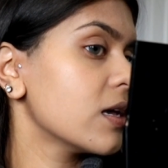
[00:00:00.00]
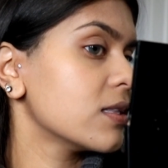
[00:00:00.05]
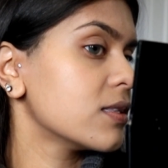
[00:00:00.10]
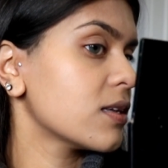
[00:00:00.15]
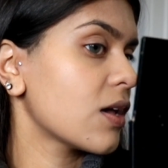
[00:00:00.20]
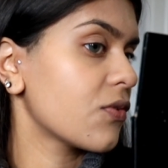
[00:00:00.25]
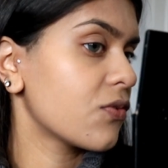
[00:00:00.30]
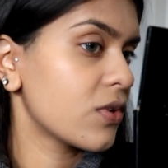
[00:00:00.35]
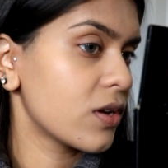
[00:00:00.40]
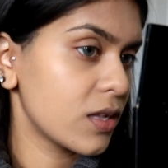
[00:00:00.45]
It
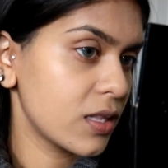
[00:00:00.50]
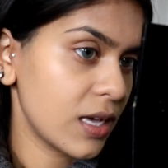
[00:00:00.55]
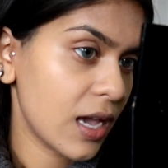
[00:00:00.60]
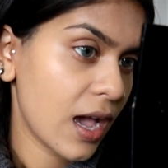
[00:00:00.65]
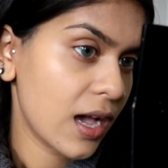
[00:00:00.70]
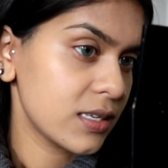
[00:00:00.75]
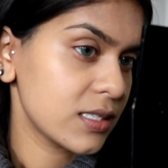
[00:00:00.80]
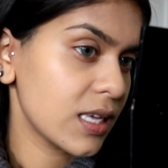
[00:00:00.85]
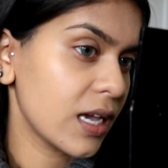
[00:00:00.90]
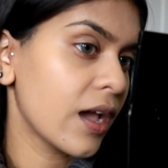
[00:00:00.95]
definitely
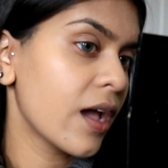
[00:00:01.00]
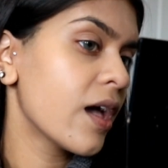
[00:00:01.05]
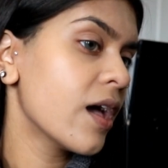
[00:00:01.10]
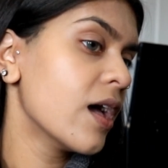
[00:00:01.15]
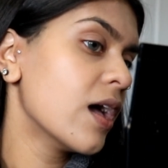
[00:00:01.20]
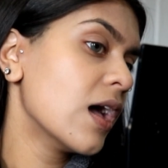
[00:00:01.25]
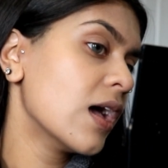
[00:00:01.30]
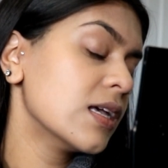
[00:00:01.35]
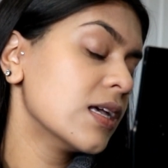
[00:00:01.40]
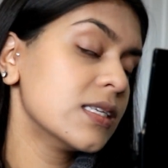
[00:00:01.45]
has like
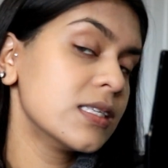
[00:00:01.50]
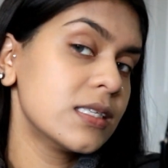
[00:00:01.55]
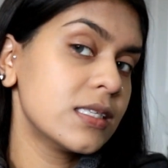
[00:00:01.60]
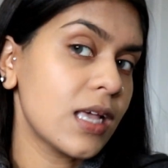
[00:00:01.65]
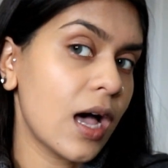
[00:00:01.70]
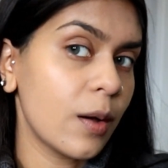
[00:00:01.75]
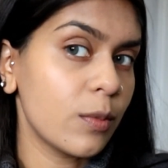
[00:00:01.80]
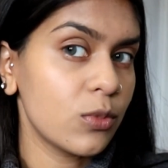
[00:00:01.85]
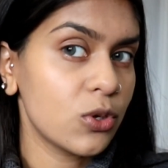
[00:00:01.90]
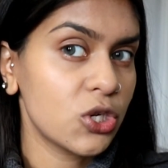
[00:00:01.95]

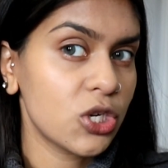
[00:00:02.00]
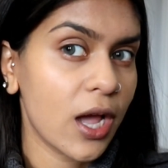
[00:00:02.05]
some